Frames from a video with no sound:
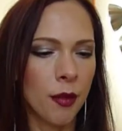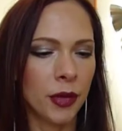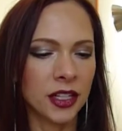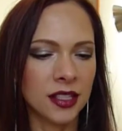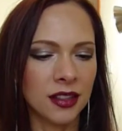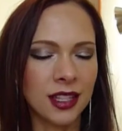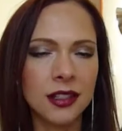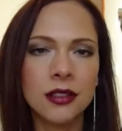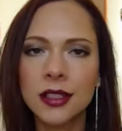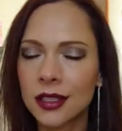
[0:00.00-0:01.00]
but these
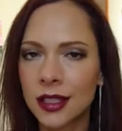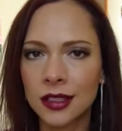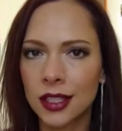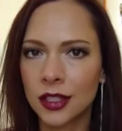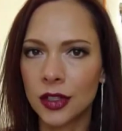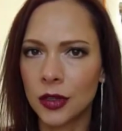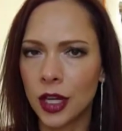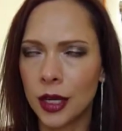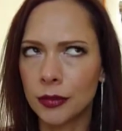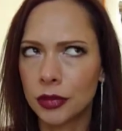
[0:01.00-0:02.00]
are discontinued,
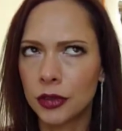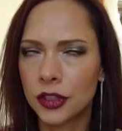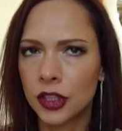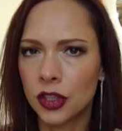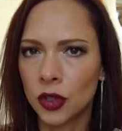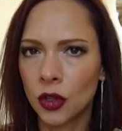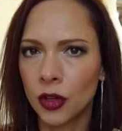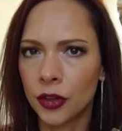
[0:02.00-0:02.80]
I'm pretty sure,